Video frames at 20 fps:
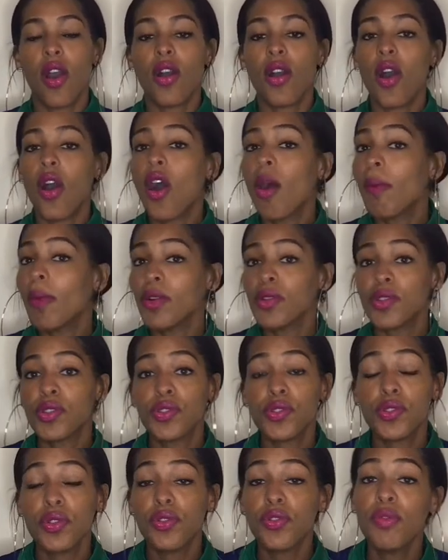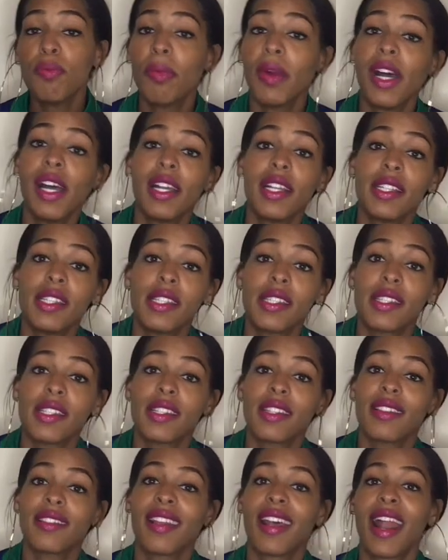almost 2 months
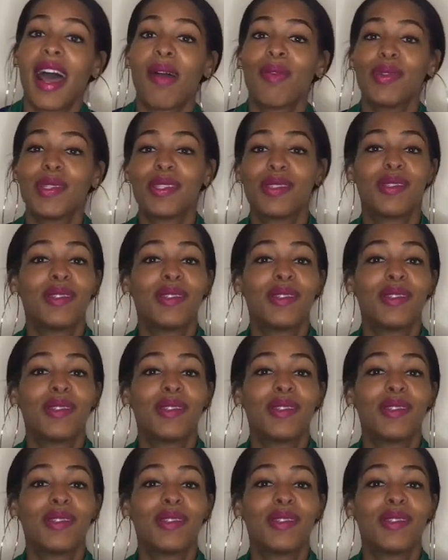that I was